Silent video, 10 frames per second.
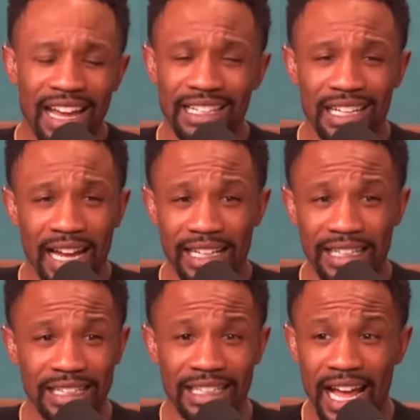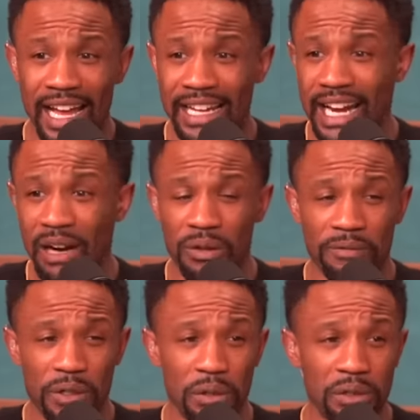I, didn't like any of that, and I mm.
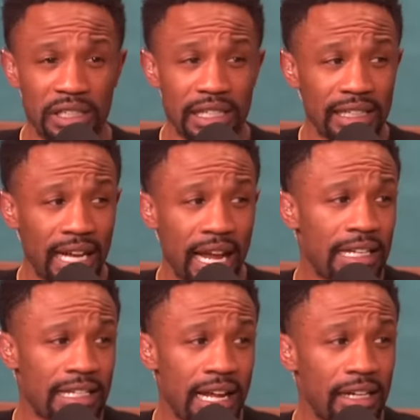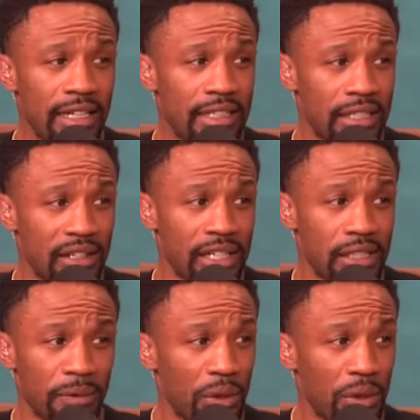refused to engage in that unserious